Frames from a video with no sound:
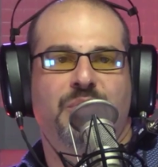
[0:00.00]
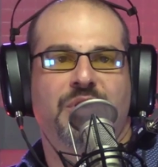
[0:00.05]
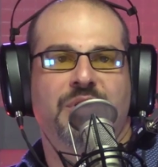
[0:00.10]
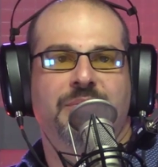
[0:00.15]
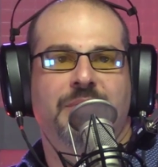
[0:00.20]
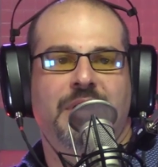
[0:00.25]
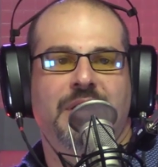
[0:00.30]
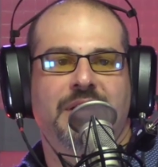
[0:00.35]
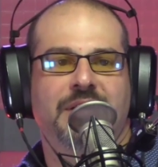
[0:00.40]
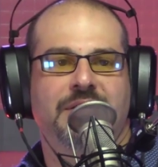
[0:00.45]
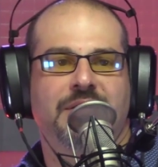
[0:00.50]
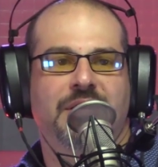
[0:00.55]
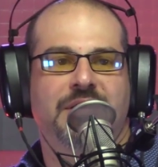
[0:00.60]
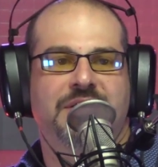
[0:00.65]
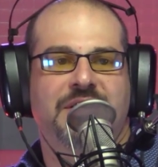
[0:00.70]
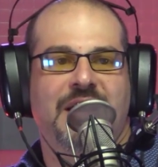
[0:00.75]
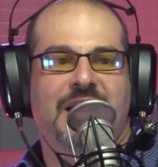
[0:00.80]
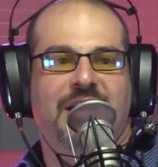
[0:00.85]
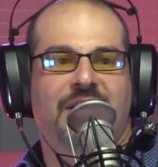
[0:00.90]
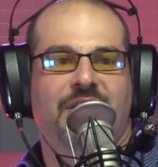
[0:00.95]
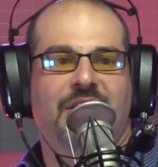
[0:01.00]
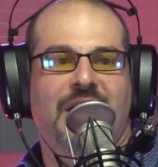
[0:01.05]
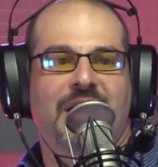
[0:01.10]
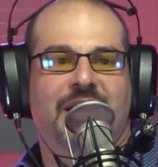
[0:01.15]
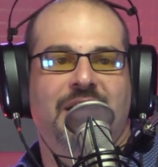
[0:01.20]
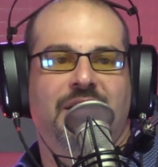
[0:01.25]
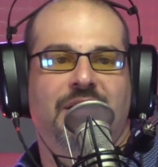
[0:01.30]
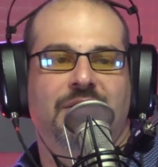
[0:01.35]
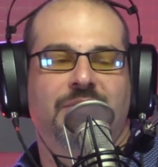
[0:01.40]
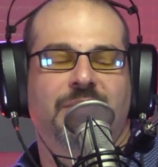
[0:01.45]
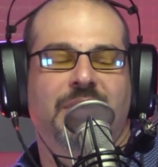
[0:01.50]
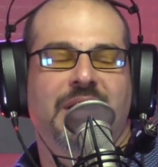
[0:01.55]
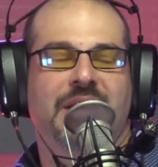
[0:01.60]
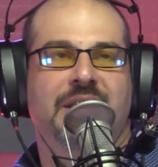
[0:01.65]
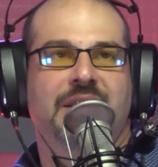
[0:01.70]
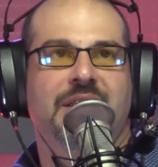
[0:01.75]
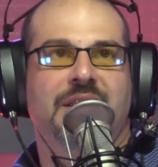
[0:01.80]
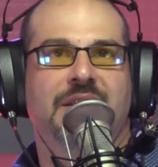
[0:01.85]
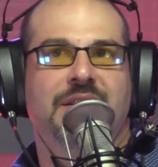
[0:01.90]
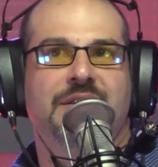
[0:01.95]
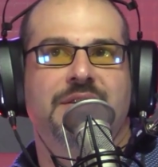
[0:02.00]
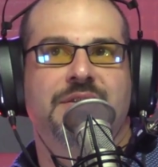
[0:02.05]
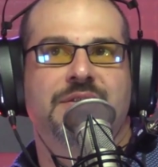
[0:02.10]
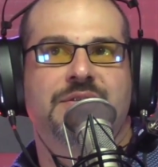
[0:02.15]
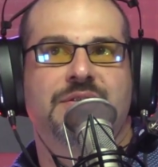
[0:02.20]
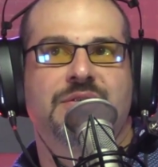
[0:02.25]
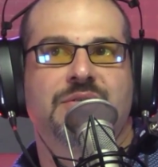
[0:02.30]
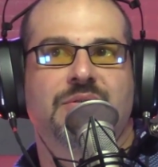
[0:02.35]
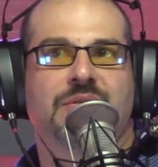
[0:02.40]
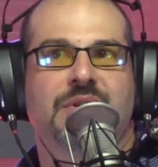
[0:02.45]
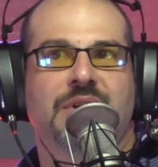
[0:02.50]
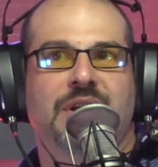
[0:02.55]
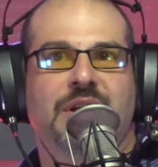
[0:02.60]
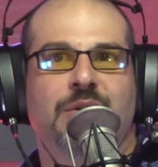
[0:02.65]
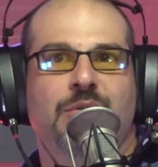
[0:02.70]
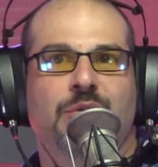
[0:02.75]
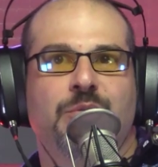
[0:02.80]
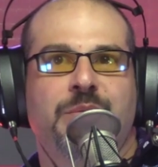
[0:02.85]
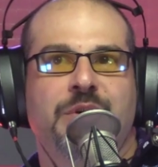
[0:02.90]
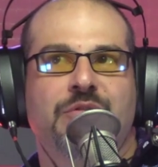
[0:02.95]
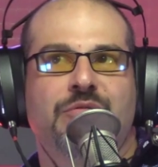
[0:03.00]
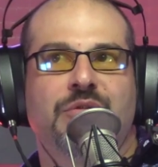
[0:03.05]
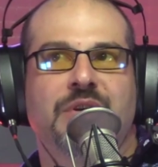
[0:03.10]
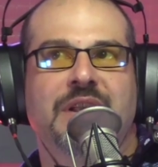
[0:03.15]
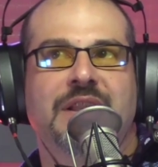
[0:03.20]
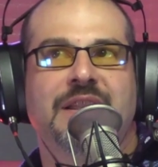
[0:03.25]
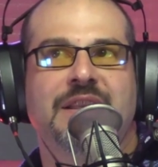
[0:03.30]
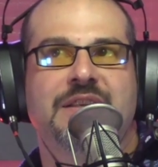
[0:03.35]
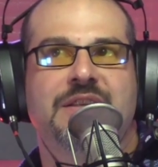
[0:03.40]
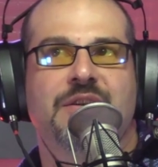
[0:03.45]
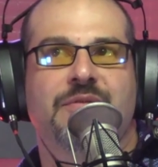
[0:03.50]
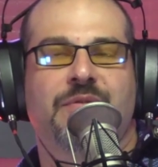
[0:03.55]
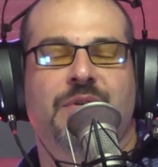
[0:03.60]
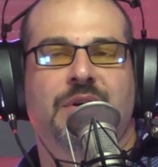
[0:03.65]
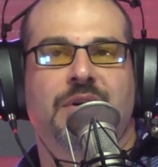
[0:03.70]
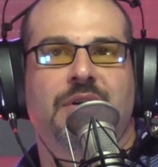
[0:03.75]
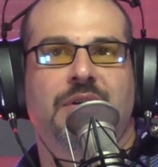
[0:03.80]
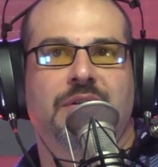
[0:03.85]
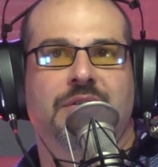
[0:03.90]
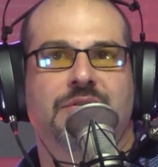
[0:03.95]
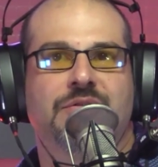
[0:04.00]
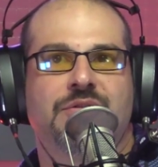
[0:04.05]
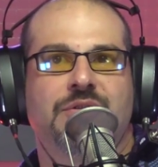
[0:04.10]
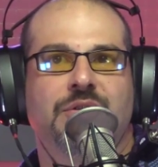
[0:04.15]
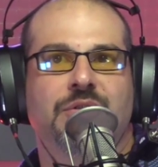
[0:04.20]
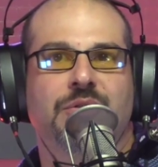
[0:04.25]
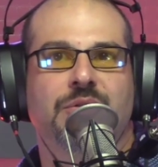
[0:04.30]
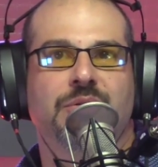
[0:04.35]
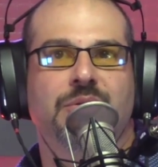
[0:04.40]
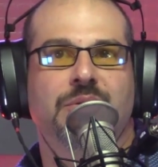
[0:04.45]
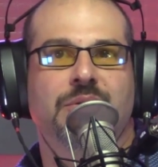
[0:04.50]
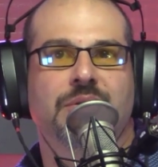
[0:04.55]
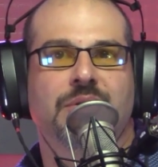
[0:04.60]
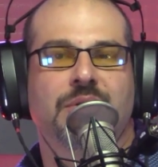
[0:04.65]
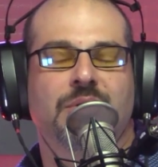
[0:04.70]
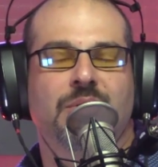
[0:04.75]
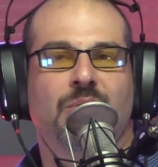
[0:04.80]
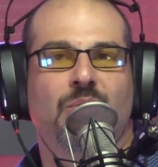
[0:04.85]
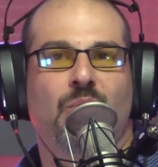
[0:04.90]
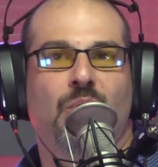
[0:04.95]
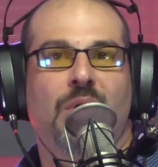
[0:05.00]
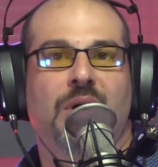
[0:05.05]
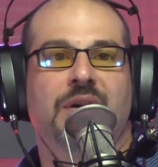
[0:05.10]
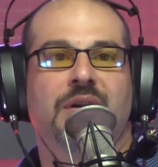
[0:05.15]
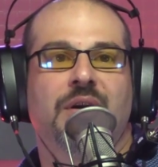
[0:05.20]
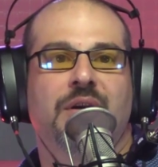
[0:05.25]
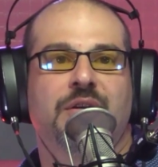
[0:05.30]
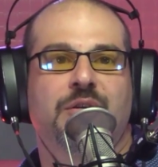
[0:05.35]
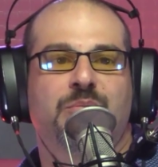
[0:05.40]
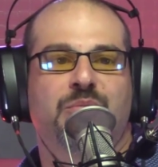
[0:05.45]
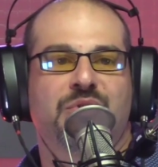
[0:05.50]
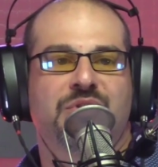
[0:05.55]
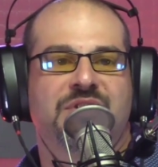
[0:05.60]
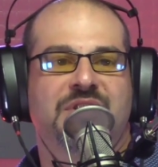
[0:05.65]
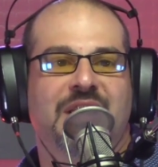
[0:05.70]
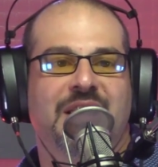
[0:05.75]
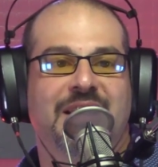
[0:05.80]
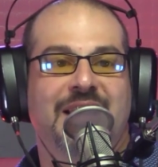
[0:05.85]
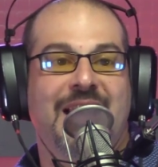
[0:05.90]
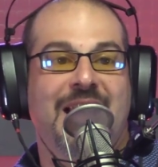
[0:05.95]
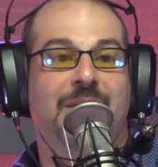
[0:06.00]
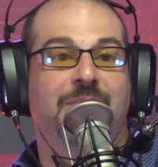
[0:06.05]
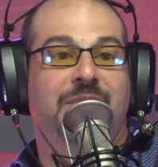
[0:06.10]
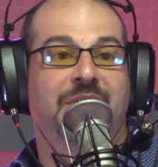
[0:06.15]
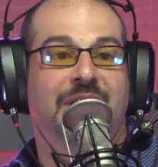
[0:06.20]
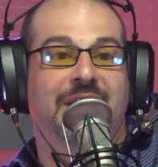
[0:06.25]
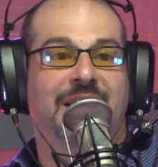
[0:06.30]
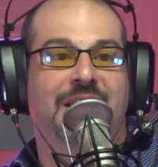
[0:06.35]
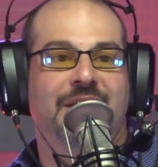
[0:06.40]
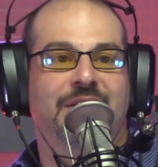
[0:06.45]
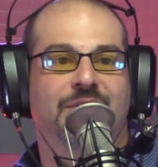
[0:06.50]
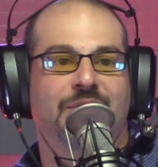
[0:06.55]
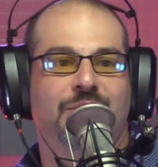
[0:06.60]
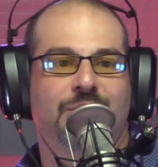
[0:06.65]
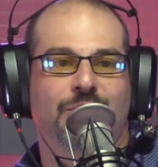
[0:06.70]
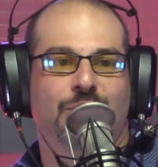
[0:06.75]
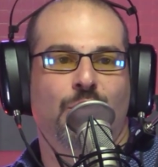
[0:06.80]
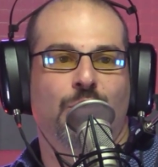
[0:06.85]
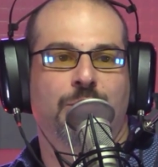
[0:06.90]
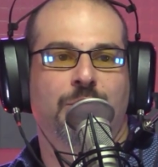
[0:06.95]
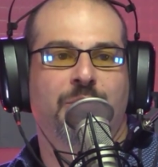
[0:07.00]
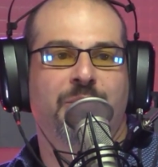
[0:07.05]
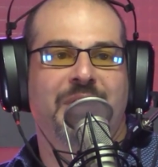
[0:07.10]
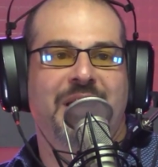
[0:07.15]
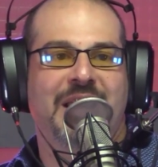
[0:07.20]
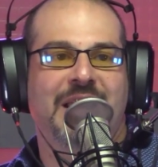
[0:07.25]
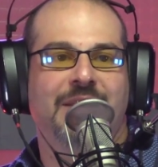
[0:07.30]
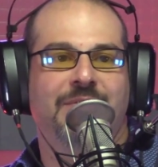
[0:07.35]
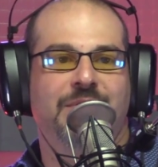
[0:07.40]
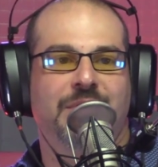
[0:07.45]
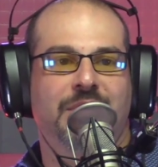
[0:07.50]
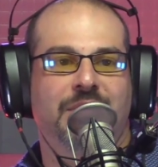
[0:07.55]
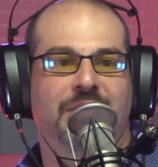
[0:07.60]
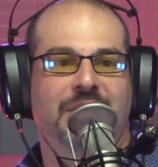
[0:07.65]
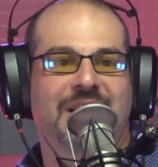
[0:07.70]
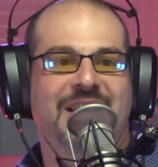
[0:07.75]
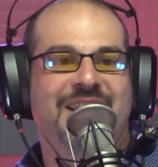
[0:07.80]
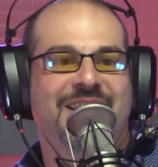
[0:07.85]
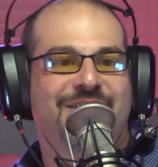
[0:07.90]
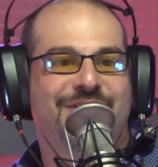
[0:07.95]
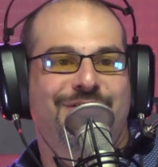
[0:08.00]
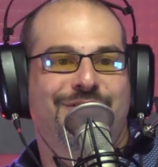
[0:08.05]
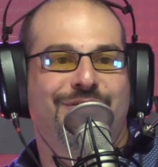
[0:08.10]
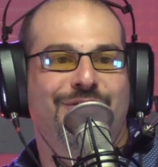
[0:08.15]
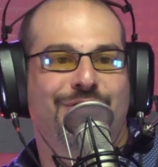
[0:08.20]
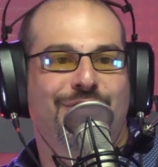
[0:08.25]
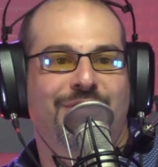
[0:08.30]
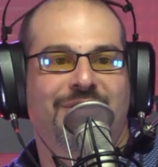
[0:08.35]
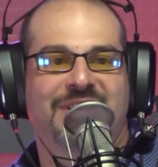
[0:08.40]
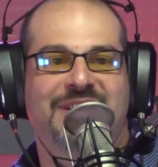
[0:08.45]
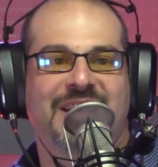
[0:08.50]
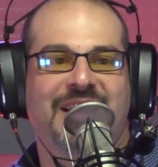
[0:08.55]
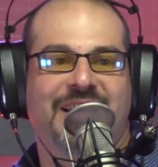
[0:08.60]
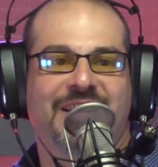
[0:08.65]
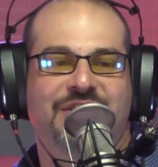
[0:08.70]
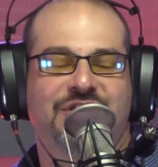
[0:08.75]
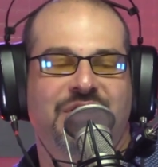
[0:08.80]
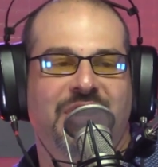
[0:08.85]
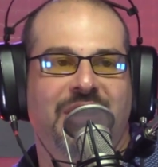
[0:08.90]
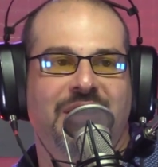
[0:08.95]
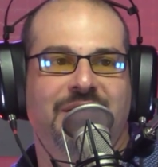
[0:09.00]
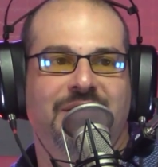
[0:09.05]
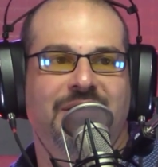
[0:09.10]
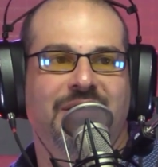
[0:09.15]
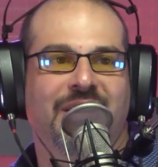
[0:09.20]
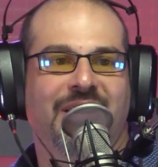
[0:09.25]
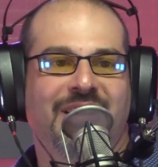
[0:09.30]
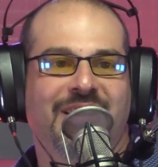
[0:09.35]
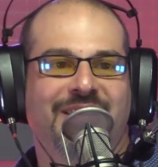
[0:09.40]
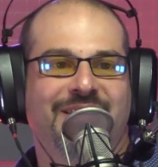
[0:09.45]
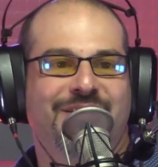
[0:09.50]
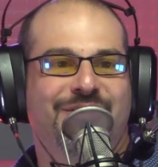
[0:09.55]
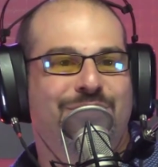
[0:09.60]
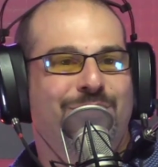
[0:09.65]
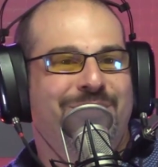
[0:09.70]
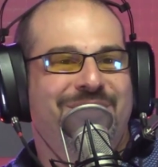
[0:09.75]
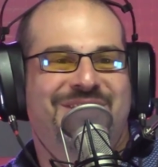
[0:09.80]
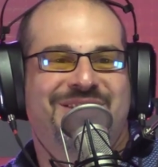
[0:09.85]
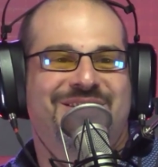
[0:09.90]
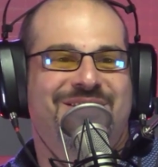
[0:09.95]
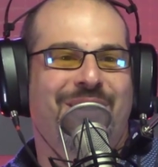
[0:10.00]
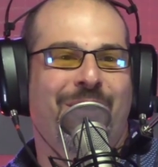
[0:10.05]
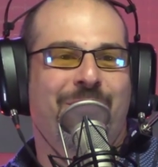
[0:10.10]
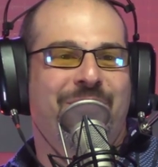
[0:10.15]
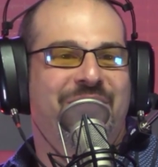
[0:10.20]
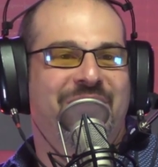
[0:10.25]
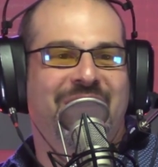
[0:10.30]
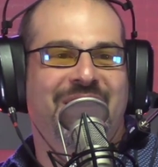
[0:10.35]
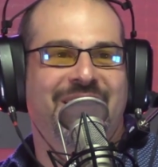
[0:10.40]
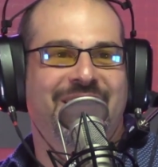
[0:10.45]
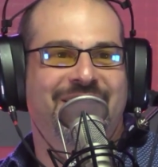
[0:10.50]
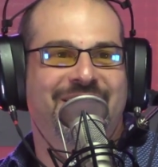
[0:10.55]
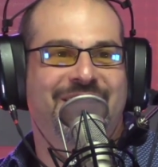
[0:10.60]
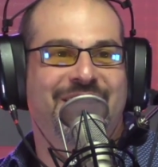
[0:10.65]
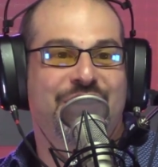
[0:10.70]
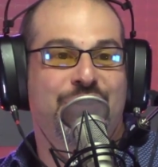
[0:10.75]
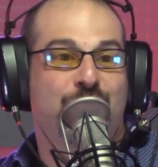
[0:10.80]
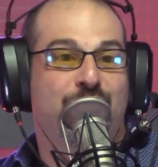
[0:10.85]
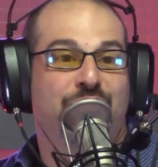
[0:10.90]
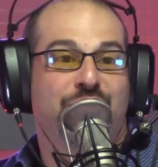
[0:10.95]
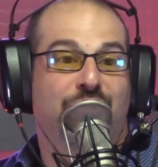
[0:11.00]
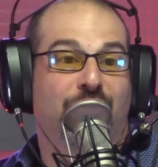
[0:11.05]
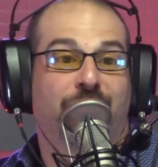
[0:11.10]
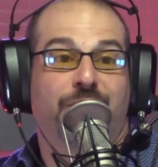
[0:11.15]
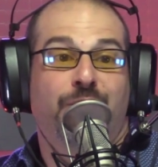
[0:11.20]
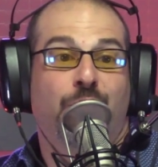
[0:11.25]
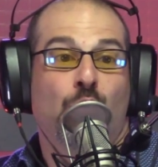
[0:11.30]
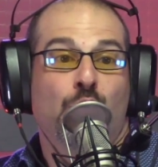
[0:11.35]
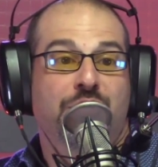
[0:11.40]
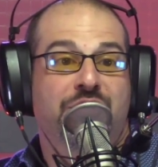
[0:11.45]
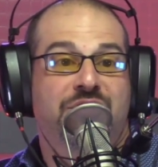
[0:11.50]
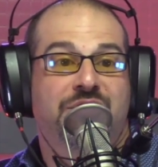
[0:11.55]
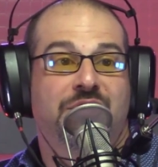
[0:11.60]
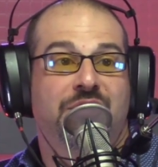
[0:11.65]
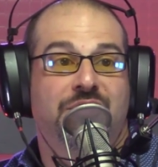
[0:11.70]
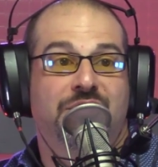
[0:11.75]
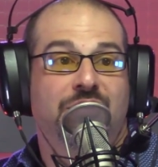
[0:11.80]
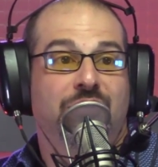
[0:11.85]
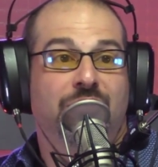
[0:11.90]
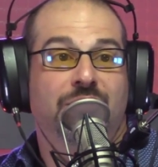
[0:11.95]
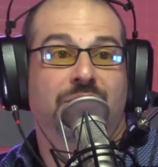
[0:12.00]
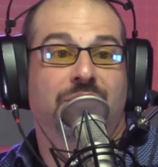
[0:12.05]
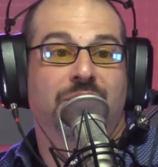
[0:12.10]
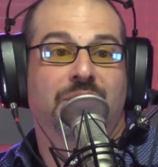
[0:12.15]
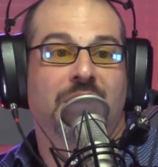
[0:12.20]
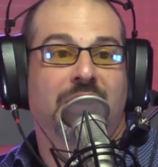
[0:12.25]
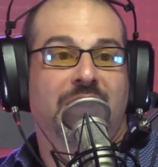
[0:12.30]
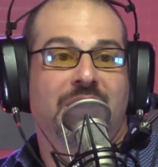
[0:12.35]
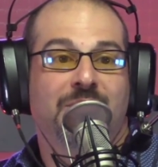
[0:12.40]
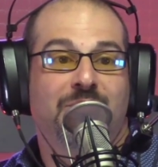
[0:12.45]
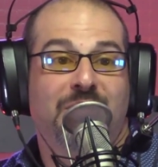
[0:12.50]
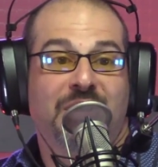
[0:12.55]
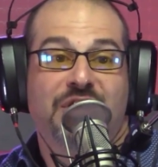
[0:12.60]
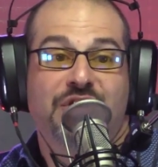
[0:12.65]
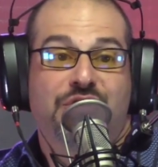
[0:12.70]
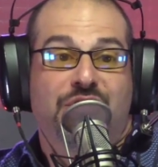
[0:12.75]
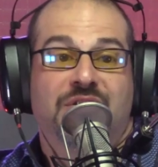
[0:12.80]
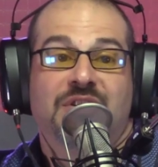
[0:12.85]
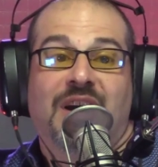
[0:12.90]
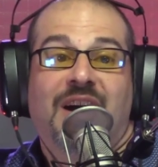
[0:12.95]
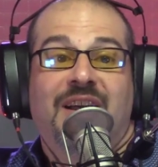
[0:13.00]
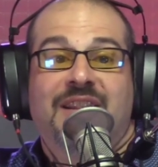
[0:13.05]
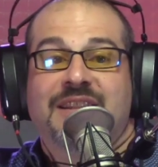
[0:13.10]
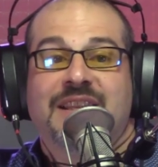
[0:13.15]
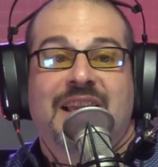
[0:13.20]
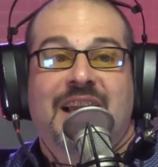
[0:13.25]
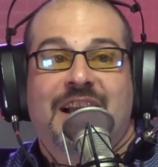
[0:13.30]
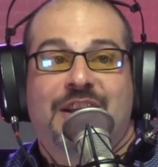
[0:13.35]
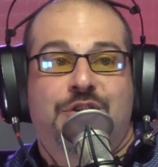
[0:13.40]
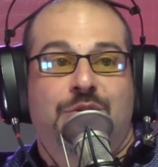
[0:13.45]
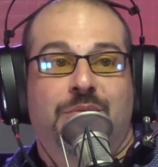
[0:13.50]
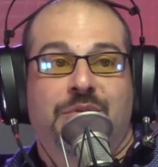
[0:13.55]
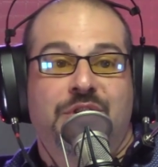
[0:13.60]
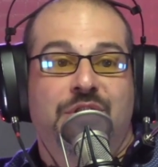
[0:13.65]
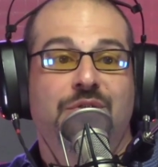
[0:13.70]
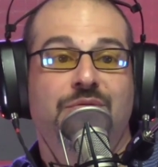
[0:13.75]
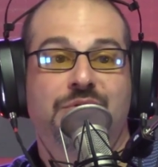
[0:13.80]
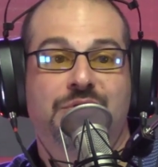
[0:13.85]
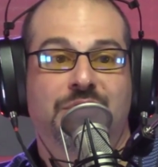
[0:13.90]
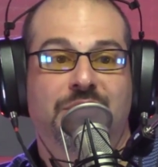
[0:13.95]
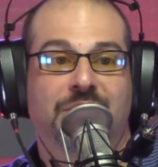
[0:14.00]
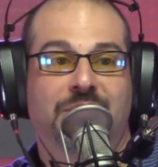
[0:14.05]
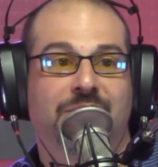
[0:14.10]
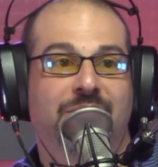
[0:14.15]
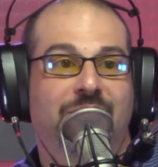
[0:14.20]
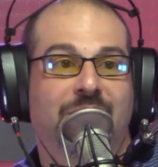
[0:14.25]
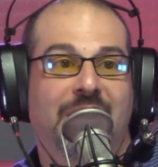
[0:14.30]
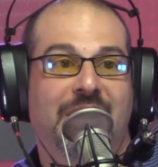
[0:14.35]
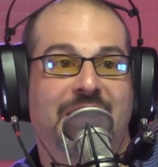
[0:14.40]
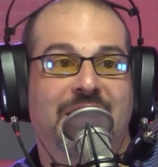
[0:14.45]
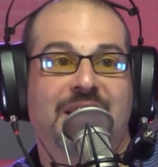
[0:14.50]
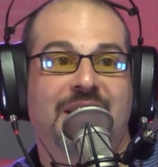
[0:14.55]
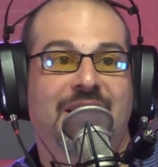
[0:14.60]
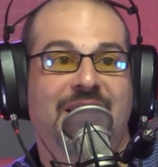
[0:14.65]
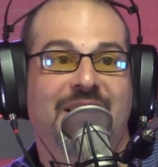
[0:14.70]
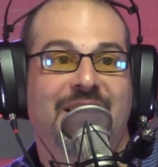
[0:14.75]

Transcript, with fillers: my attacker hat on, right, is it would be really difficult to 100% emulate normal behavior. In your attack chain, there's always something that you're forced to do because you're not the actual user, right?